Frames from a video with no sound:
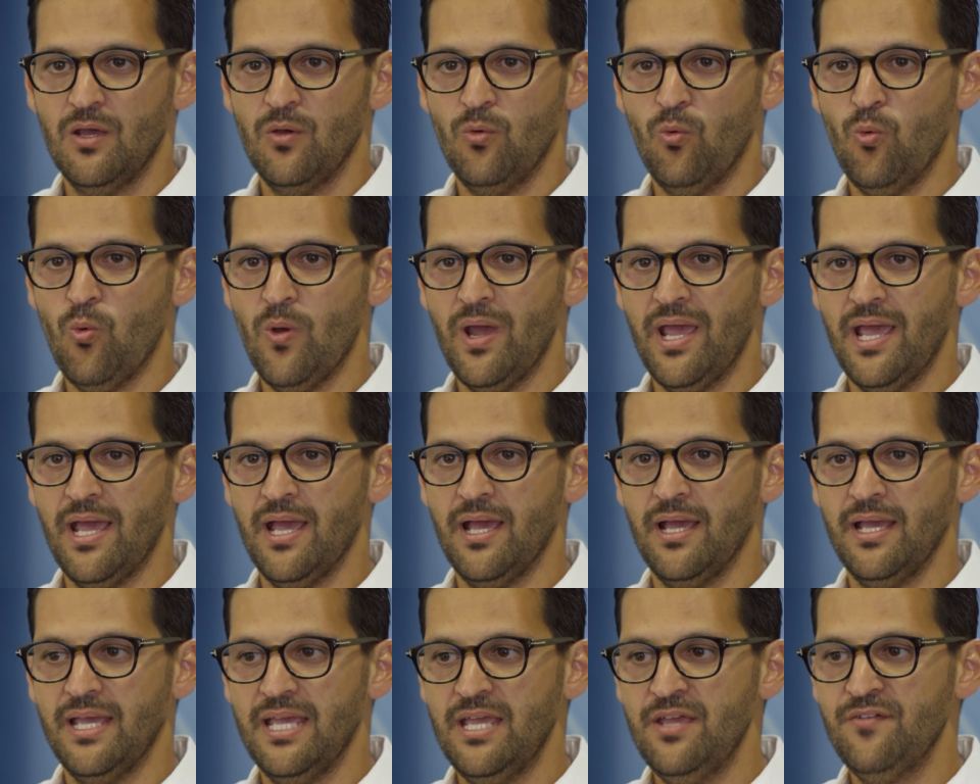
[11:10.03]

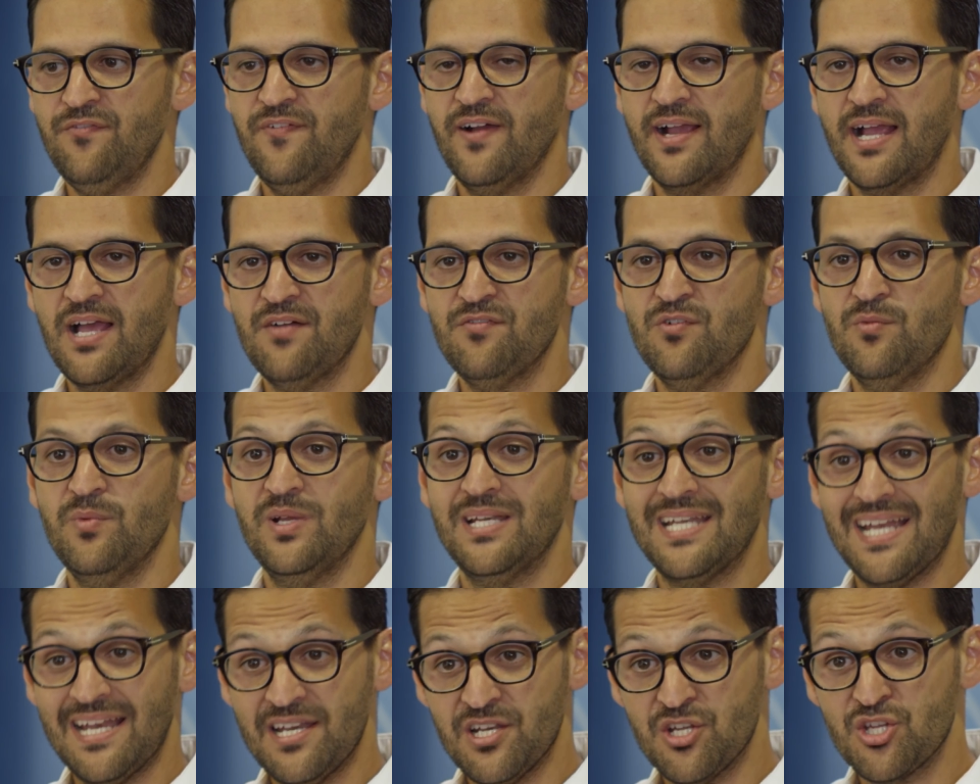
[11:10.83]
where if a
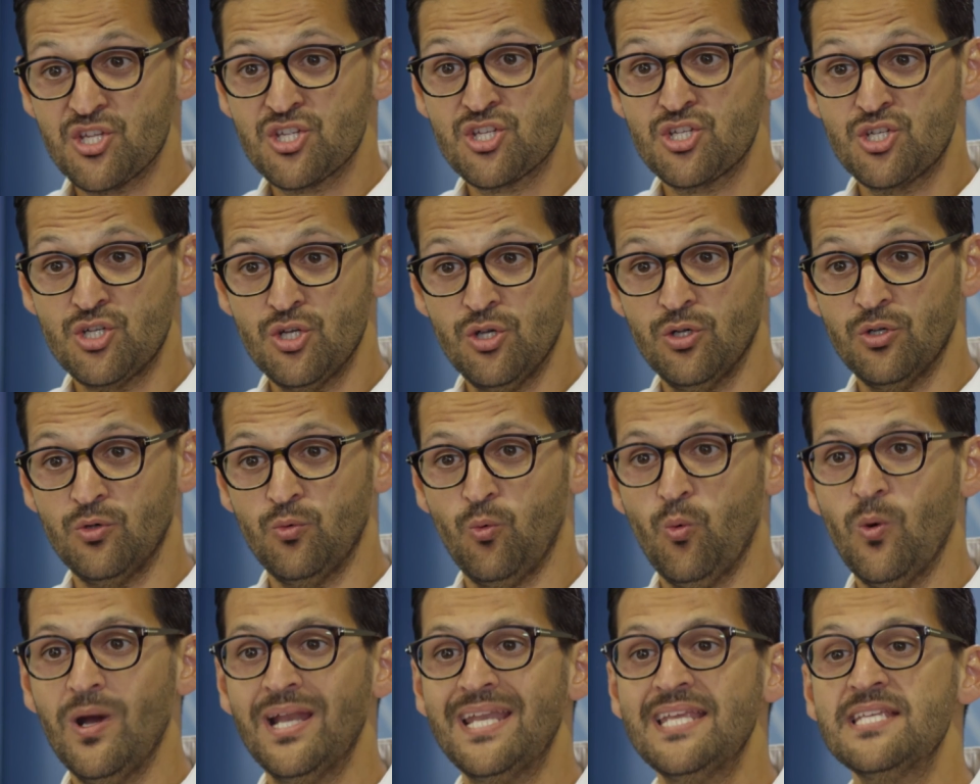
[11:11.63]
government understood
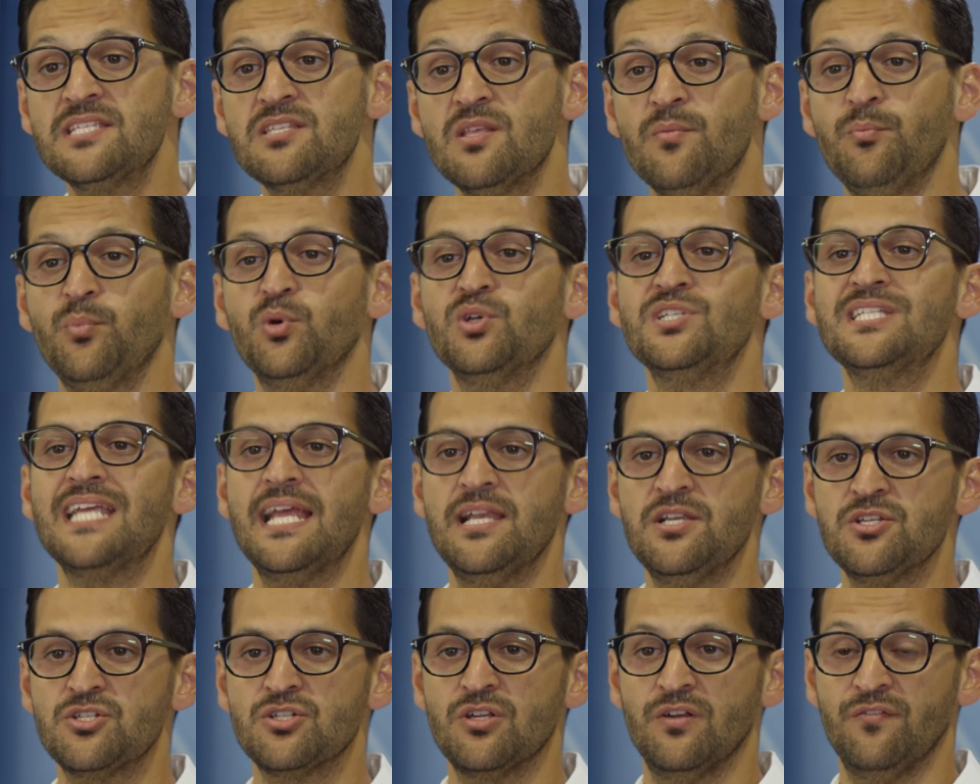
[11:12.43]
what is the
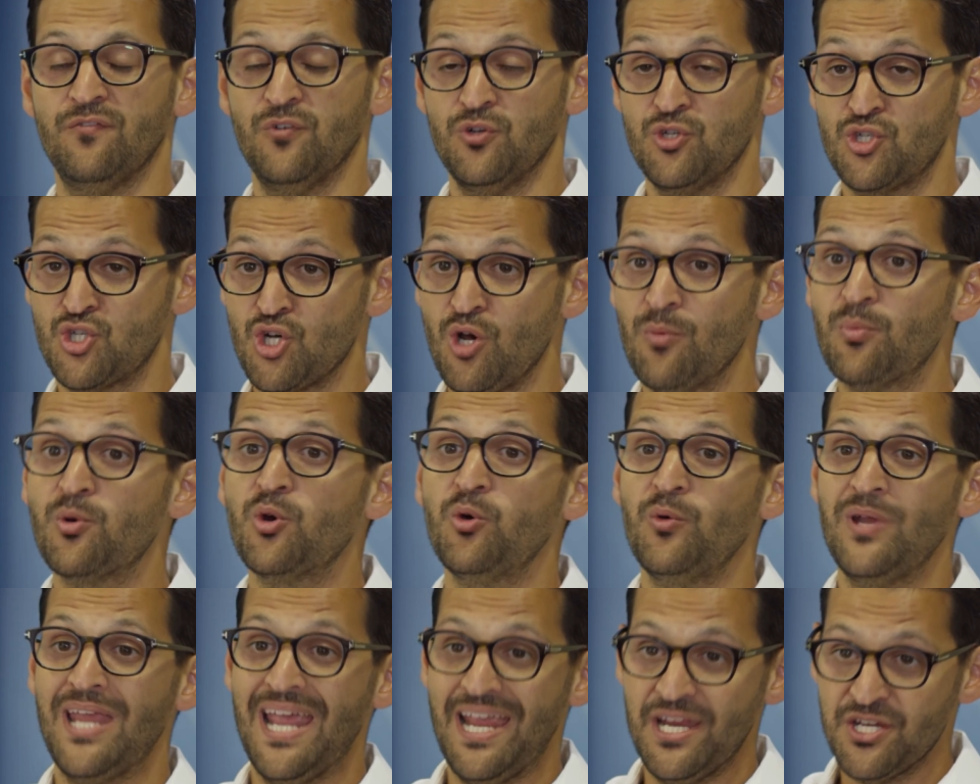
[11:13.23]
potential for job
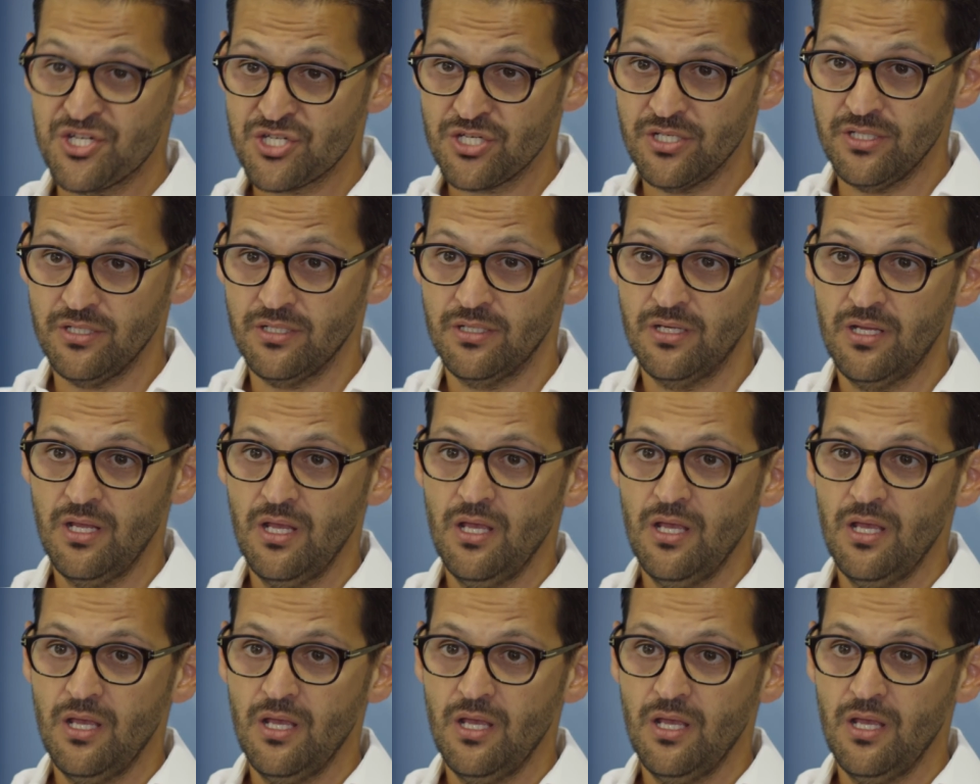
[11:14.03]
creation